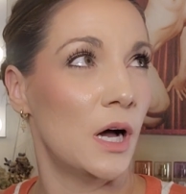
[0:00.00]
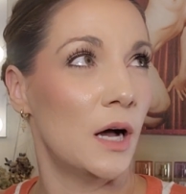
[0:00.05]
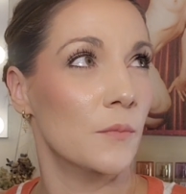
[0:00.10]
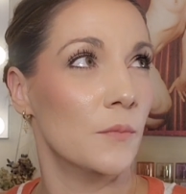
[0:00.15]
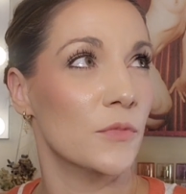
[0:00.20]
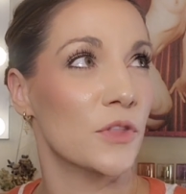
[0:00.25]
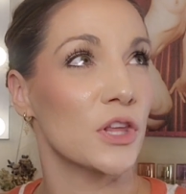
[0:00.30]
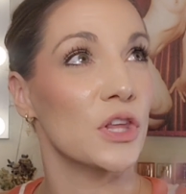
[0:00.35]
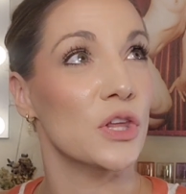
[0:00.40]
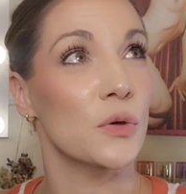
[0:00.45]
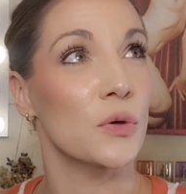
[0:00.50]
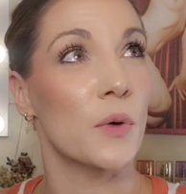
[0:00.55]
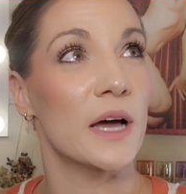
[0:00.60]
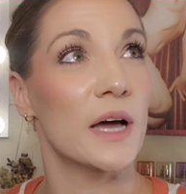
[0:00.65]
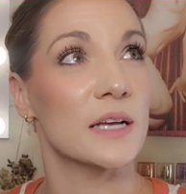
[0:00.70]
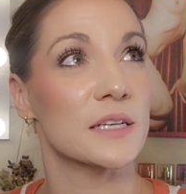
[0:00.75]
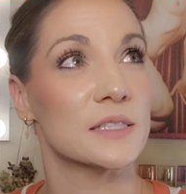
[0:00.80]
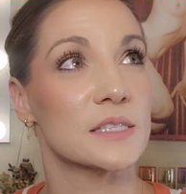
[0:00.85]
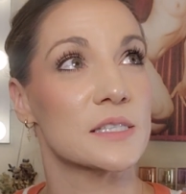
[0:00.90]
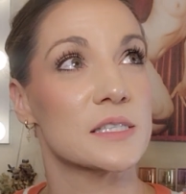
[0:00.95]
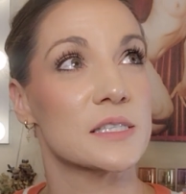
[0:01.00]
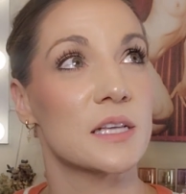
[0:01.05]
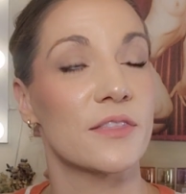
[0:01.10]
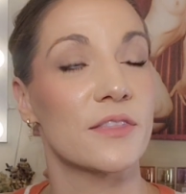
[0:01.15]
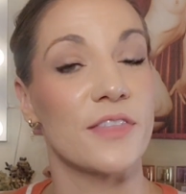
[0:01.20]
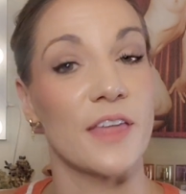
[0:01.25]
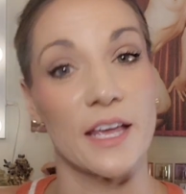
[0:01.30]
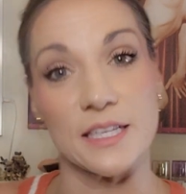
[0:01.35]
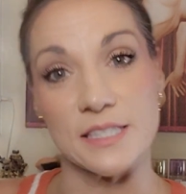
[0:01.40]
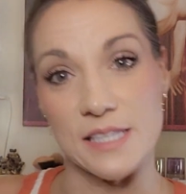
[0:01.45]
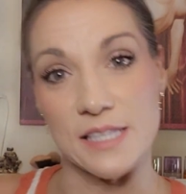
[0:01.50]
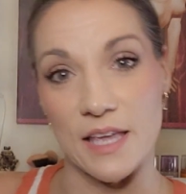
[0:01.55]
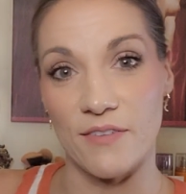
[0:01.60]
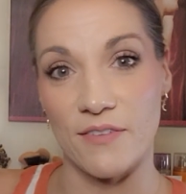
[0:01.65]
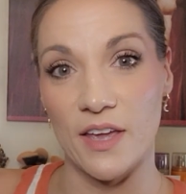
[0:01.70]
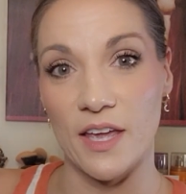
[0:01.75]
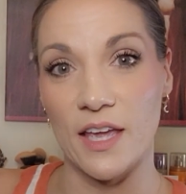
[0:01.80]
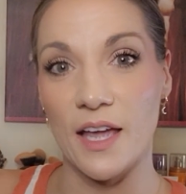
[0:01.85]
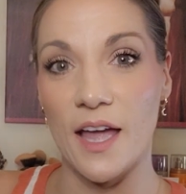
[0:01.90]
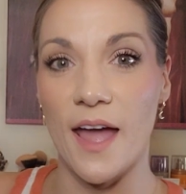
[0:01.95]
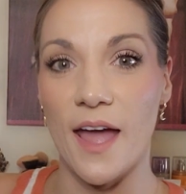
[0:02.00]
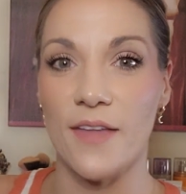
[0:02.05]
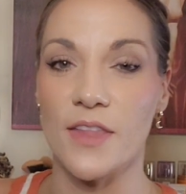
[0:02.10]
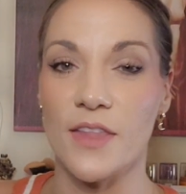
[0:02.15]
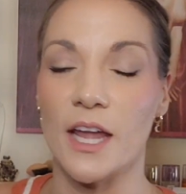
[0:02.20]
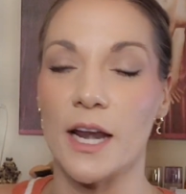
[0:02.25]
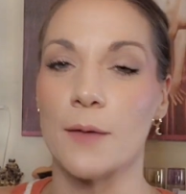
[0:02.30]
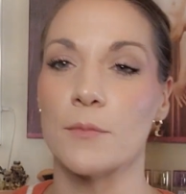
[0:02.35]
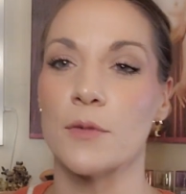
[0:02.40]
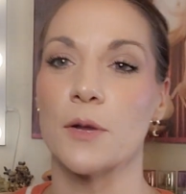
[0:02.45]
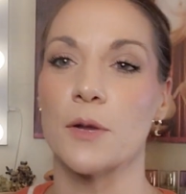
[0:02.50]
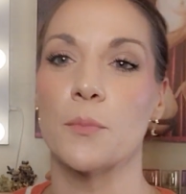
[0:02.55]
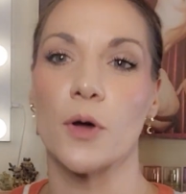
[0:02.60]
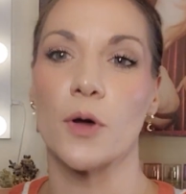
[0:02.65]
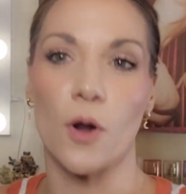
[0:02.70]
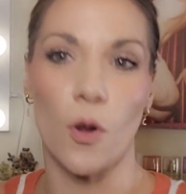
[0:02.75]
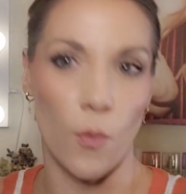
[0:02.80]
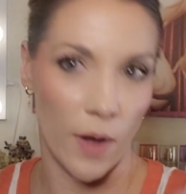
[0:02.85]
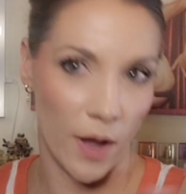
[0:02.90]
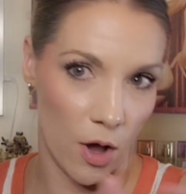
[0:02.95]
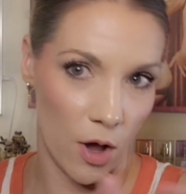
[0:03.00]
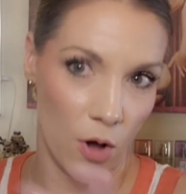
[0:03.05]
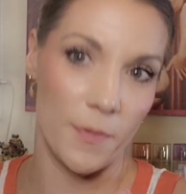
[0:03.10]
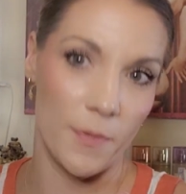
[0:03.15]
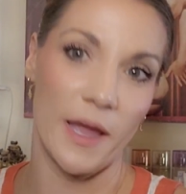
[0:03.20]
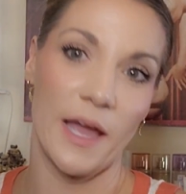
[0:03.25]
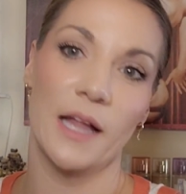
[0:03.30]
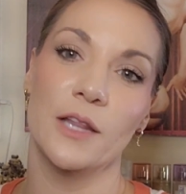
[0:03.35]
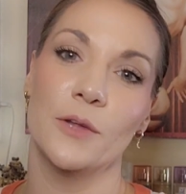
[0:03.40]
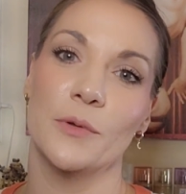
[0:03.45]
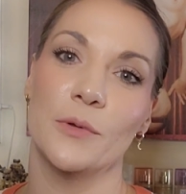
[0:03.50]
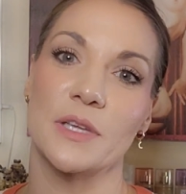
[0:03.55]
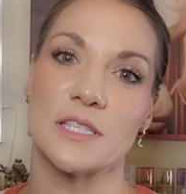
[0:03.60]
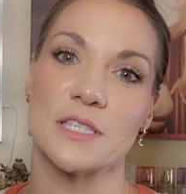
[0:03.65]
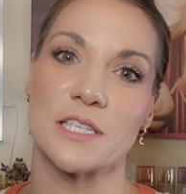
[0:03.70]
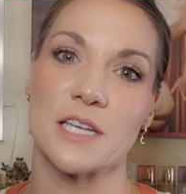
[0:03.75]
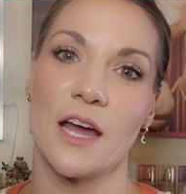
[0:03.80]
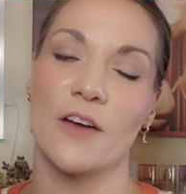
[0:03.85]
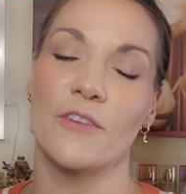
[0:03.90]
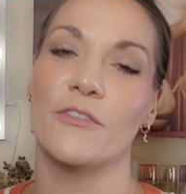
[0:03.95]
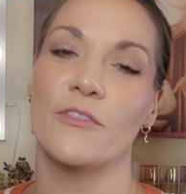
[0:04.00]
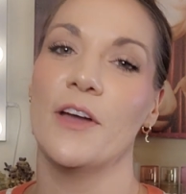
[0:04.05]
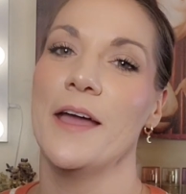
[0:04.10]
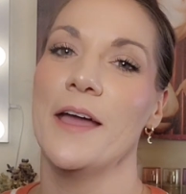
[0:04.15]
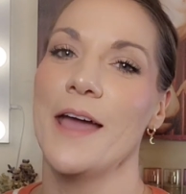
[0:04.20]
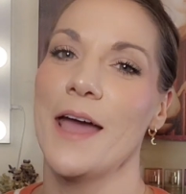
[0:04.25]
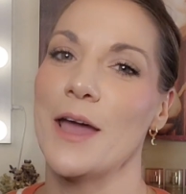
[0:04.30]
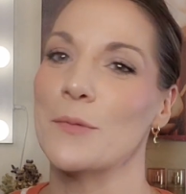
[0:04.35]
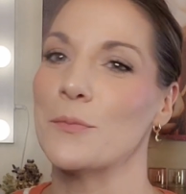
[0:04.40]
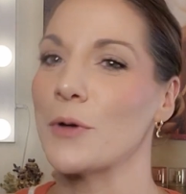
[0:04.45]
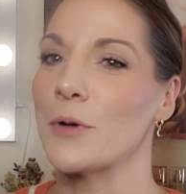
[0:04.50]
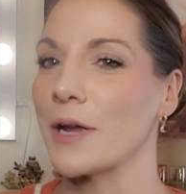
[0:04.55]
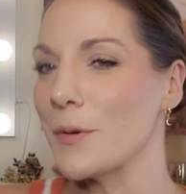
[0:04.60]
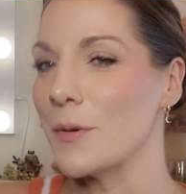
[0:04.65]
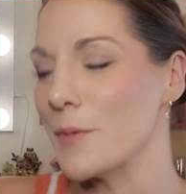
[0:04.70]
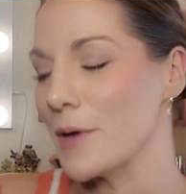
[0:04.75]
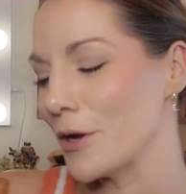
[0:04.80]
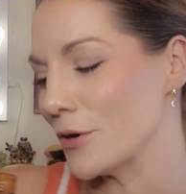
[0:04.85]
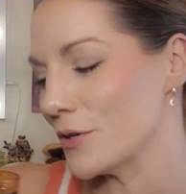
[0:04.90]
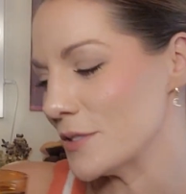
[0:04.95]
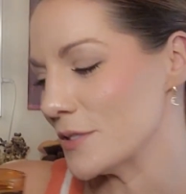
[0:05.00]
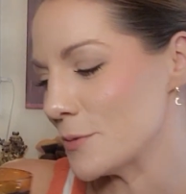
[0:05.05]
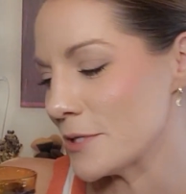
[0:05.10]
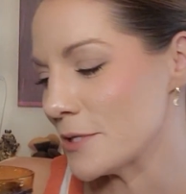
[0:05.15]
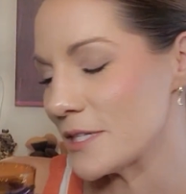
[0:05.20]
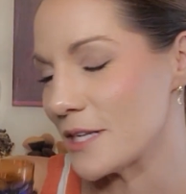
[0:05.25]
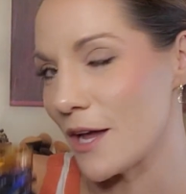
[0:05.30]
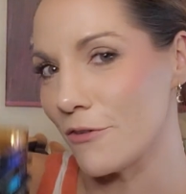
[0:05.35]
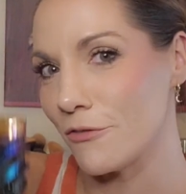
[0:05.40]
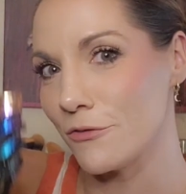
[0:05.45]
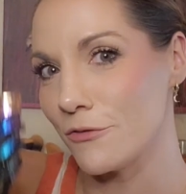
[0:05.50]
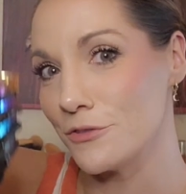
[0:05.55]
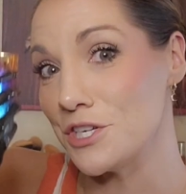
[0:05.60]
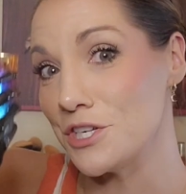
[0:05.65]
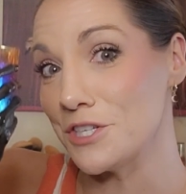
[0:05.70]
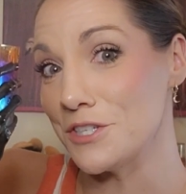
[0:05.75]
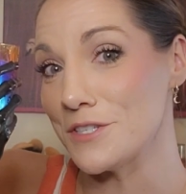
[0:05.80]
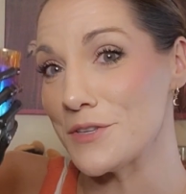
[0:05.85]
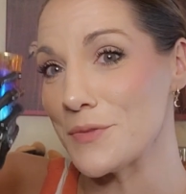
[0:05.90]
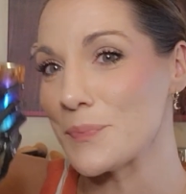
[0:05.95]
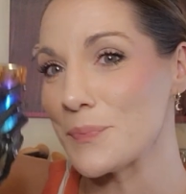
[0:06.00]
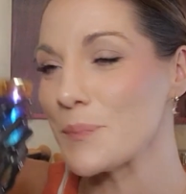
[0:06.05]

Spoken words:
the US Thanksgiving, and then I'm going to put away all my Halloween stuff and bring out my Christmas stuff. Cheers.